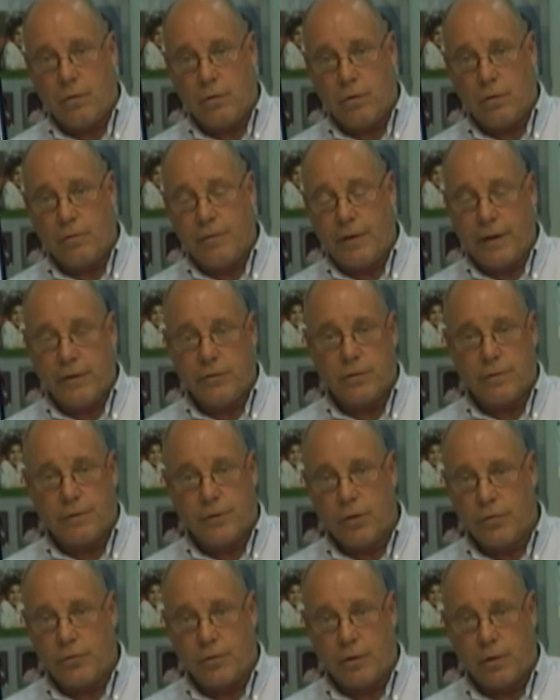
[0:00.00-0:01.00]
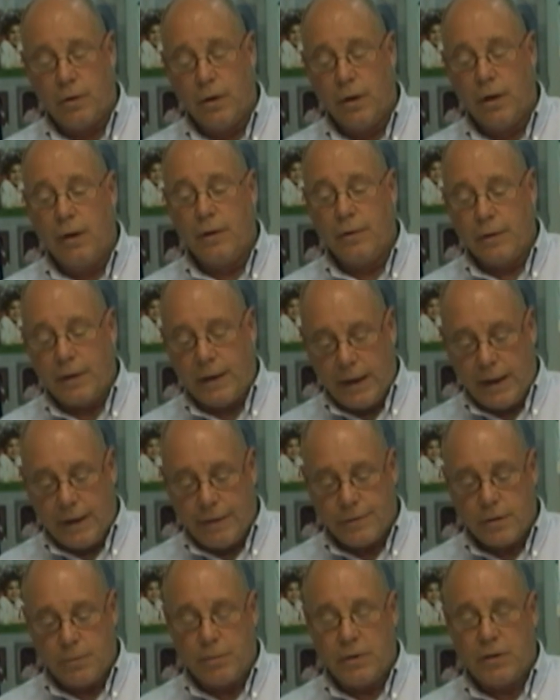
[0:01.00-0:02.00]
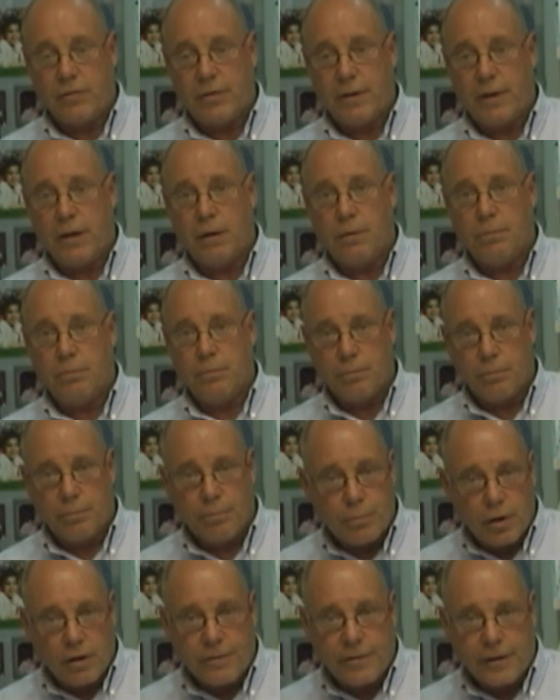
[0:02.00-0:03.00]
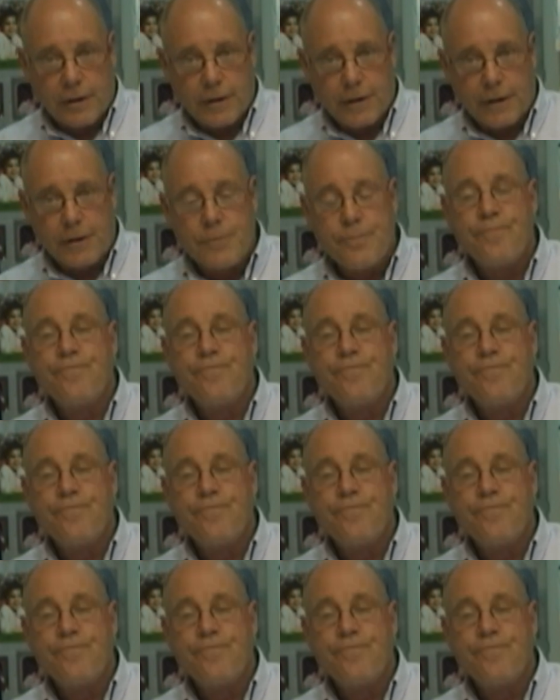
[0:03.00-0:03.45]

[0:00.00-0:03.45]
or vice versa. They have to be set up perfectly.